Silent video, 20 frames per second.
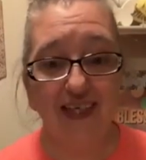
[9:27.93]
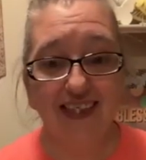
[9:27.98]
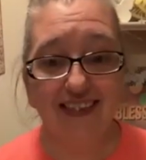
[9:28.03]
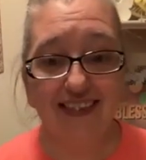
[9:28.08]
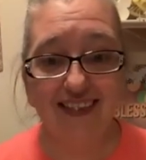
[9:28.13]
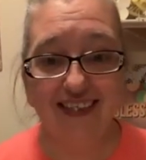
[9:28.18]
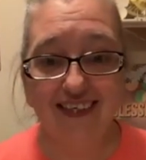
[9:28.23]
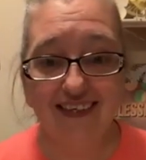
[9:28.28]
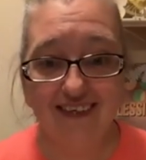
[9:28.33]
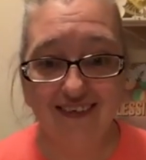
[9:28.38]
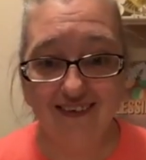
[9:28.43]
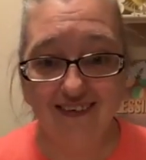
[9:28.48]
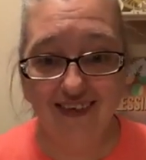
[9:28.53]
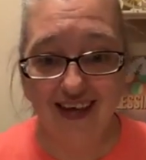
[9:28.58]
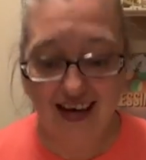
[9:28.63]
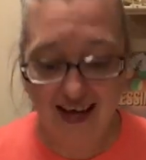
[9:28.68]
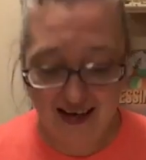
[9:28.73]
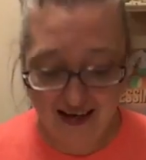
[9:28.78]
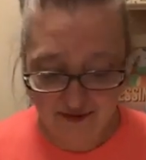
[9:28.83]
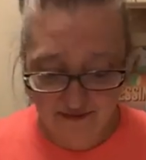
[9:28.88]
going
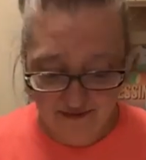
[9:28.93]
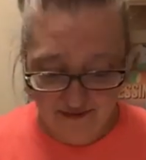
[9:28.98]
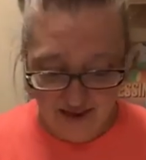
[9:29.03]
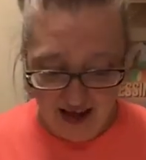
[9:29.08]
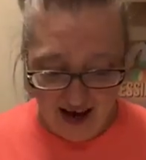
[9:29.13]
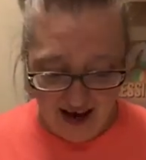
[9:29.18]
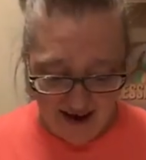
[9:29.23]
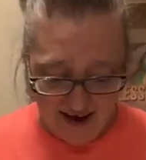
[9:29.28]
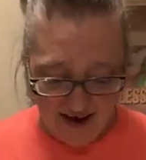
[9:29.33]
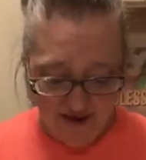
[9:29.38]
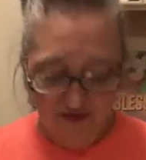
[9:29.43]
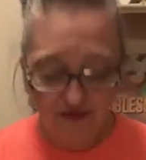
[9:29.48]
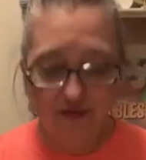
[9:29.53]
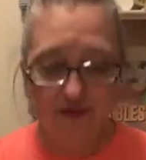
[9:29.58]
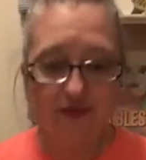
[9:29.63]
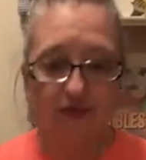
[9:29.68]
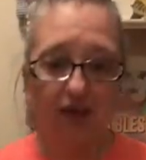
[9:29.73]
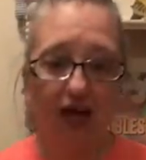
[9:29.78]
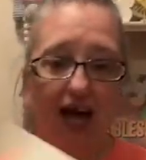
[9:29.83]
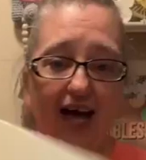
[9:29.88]
to, I
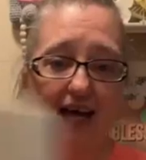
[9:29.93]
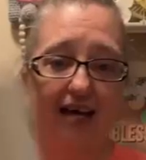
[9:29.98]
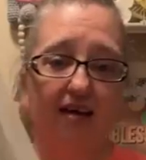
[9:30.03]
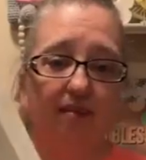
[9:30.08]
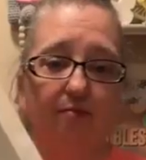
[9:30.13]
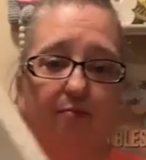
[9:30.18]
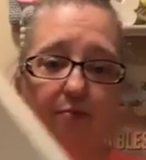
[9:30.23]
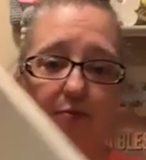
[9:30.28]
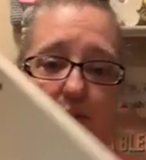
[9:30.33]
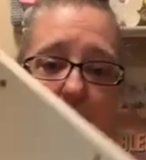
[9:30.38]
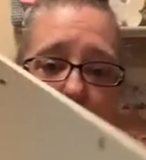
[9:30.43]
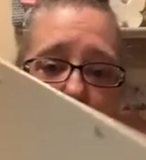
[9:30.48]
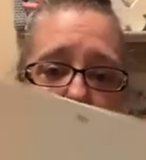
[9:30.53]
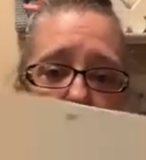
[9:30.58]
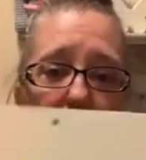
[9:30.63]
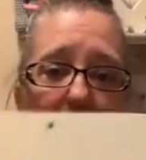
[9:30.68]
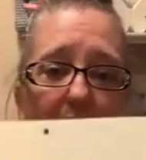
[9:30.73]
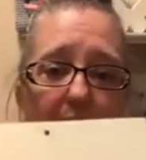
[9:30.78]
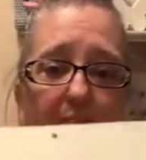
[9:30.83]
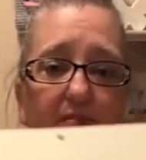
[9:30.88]
have
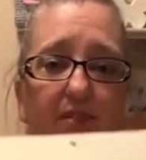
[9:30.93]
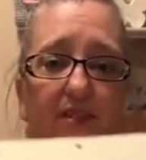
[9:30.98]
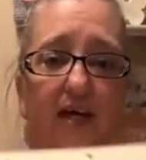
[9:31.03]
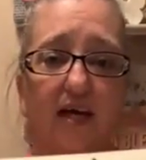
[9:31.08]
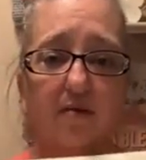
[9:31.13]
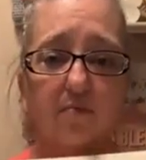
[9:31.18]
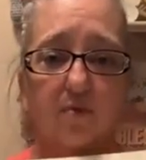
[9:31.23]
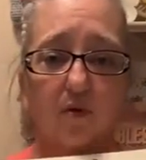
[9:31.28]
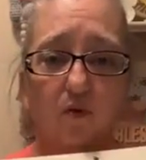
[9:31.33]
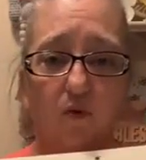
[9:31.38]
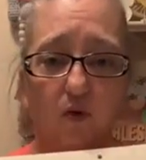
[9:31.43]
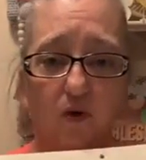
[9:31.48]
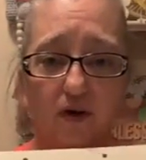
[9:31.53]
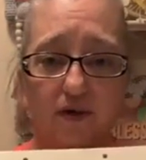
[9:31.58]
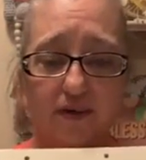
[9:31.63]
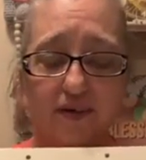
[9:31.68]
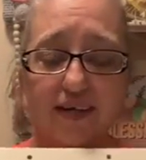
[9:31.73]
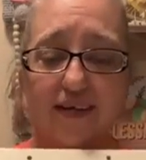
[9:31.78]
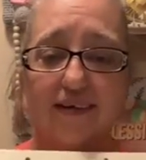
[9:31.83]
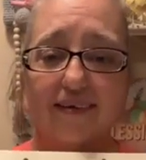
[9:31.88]
pre-prepped a
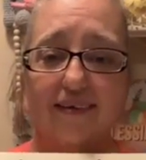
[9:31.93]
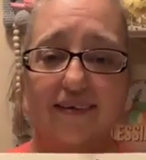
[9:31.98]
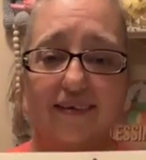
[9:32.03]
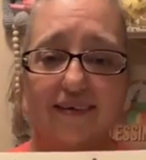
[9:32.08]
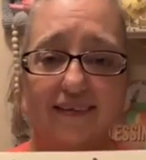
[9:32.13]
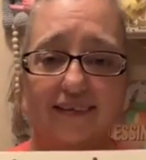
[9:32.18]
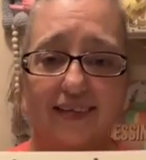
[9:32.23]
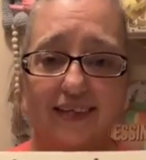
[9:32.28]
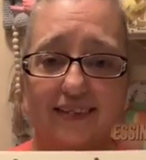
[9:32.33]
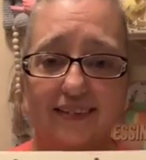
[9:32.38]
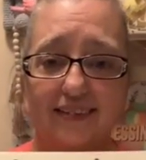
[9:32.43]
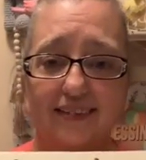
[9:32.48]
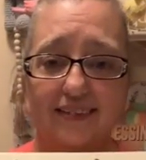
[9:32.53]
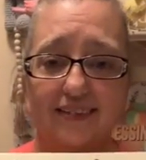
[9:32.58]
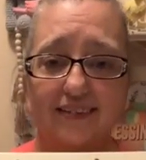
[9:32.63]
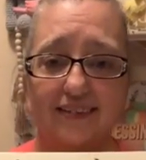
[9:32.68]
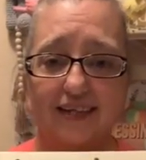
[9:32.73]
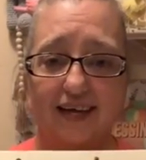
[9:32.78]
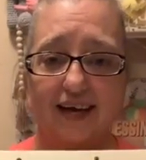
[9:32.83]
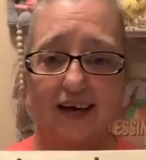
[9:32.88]
board. This
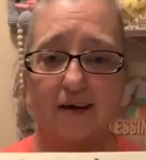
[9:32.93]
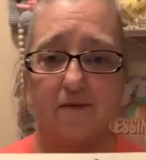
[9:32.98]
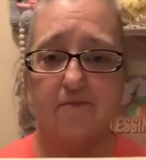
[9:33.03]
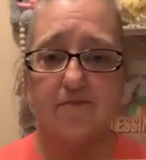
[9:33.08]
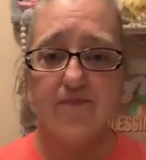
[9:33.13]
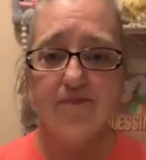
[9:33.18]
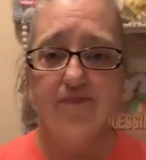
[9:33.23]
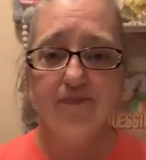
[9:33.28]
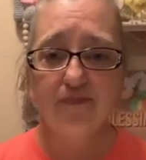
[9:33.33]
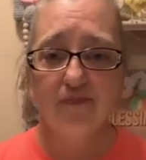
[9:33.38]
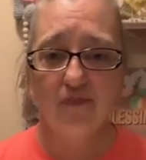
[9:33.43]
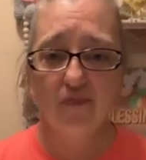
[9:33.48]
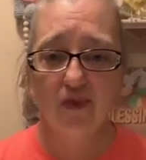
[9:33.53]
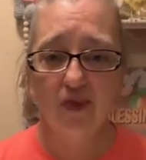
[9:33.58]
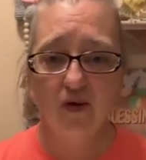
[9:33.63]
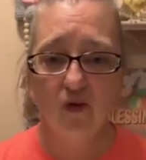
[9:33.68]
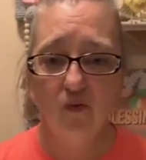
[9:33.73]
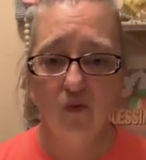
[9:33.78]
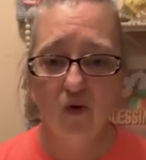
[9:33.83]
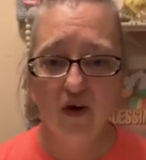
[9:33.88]
is
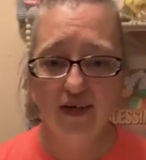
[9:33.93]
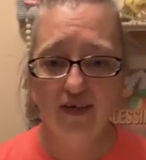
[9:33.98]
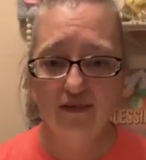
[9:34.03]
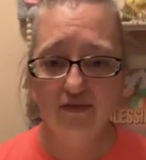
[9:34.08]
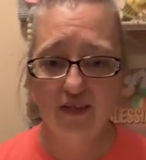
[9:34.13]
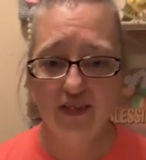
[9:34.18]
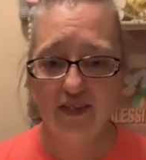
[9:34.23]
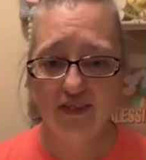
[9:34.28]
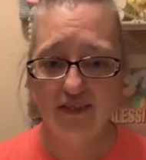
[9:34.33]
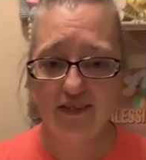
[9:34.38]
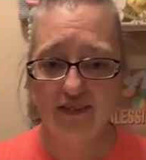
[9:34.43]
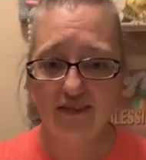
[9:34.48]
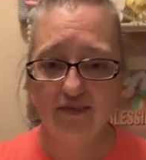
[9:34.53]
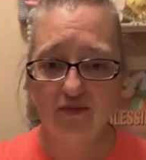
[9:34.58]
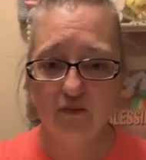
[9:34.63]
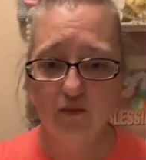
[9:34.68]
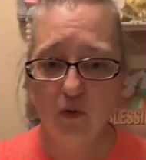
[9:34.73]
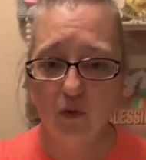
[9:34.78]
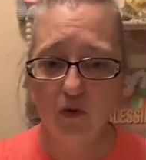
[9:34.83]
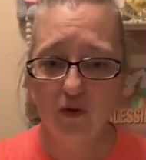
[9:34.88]
one of the
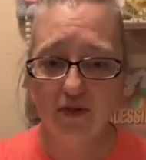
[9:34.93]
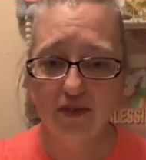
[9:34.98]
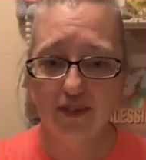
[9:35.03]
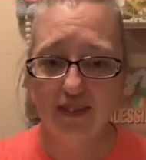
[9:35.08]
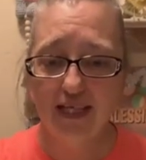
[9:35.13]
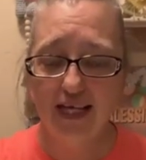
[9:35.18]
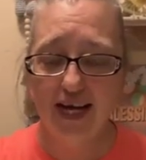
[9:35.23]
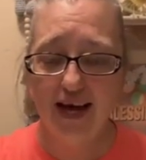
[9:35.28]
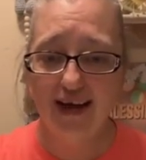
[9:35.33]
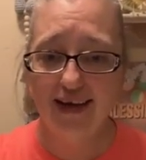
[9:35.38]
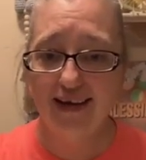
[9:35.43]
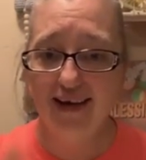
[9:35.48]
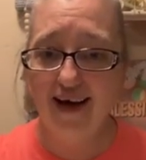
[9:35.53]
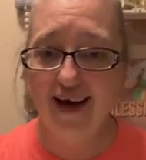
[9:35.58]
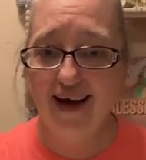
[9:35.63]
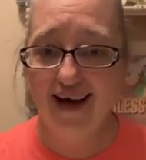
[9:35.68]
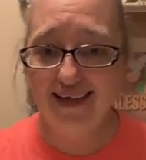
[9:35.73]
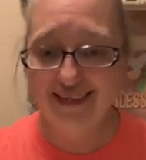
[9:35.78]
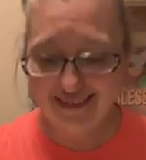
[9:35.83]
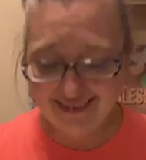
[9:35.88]
boards that I
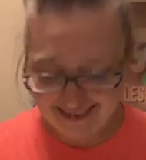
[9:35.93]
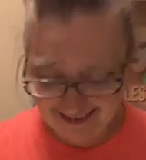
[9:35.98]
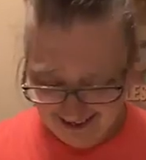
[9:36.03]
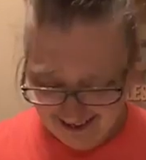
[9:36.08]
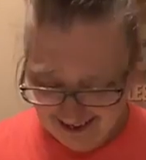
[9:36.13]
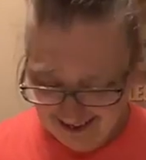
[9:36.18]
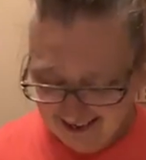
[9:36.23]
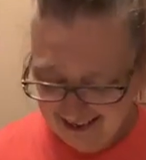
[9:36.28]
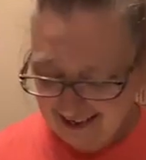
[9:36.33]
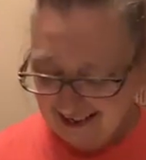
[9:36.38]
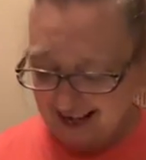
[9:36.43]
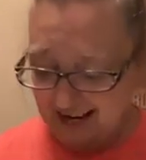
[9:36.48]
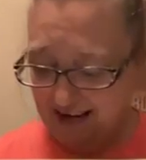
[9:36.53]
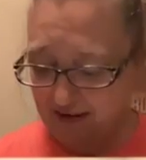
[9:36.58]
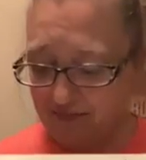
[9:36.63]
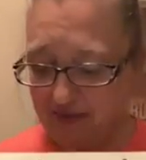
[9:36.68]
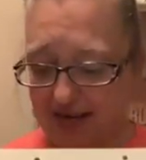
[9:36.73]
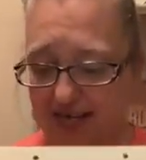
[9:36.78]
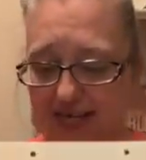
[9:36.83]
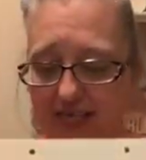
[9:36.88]
got,
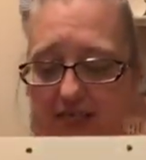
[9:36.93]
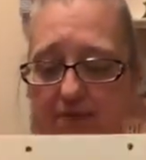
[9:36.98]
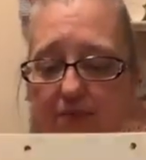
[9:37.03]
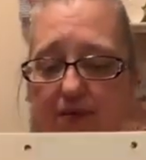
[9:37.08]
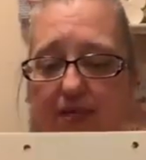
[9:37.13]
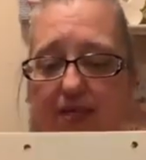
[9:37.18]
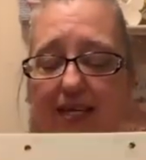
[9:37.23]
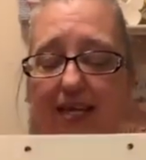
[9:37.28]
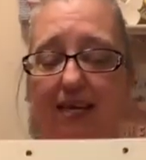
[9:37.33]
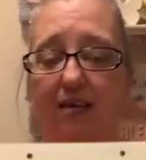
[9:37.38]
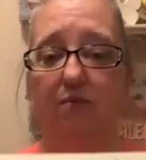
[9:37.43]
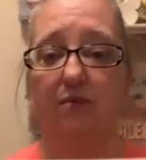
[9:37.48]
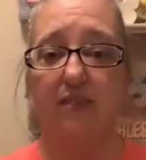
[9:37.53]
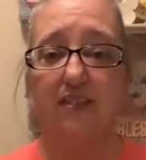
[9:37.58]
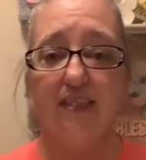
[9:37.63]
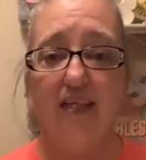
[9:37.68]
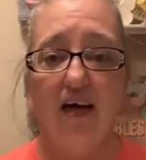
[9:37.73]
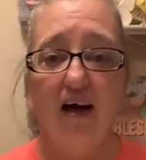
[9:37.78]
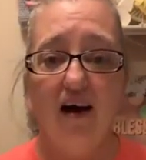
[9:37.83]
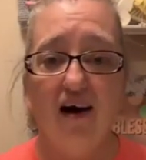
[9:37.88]
and my husband, it
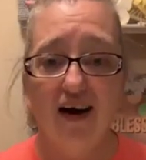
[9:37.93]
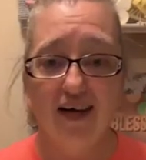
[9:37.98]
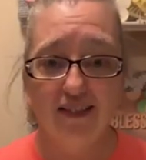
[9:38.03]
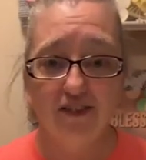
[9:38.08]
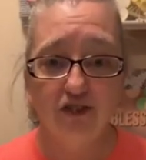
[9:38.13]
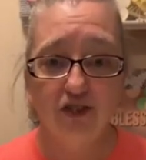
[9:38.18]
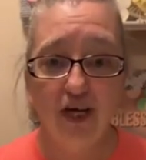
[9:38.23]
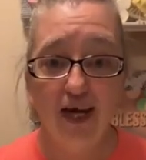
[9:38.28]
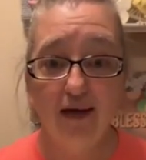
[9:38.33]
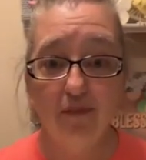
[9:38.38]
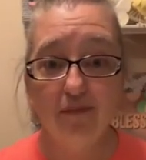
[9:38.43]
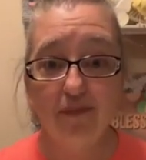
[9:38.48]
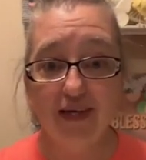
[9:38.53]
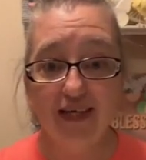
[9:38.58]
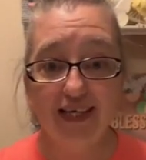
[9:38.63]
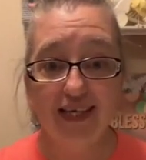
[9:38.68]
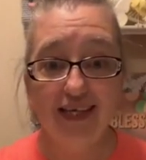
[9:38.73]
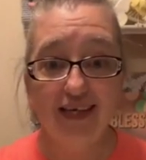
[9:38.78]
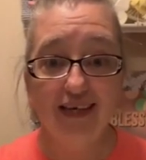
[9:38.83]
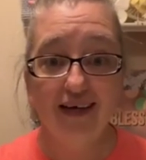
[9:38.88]
was the odd shape,
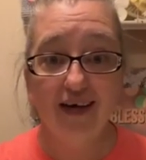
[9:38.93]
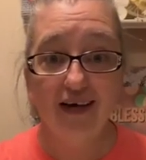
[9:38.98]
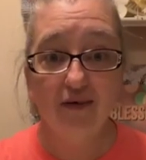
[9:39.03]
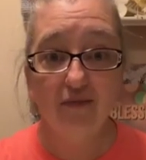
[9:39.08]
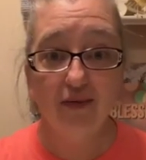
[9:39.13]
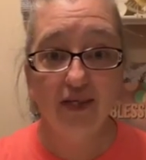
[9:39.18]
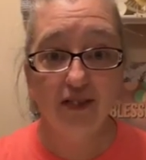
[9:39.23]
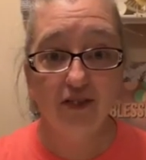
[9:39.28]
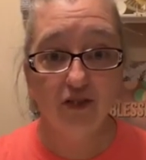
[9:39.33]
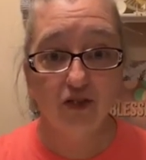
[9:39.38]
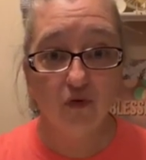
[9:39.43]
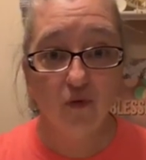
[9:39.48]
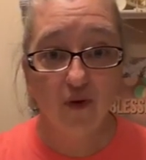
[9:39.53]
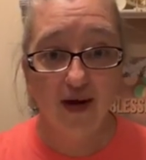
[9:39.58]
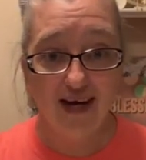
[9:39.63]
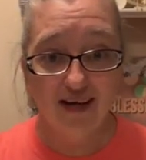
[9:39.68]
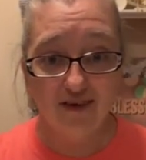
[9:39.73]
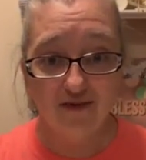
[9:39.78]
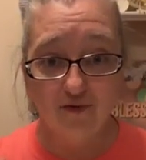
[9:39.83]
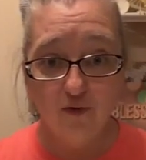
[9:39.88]
and he cut them into
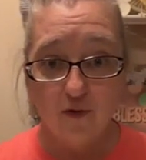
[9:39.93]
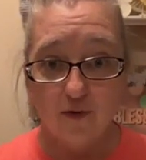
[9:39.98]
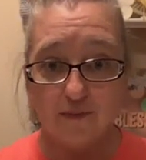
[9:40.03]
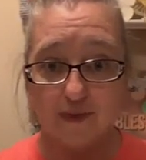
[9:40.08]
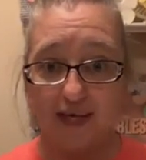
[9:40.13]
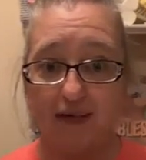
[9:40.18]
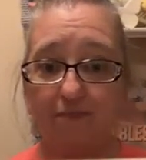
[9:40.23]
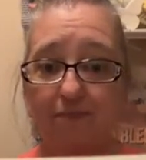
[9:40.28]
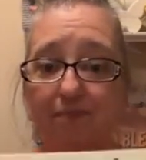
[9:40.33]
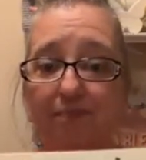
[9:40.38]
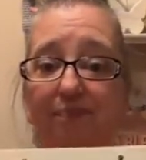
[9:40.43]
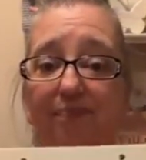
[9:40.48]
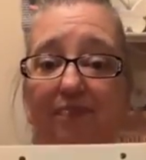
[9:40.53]
square for me.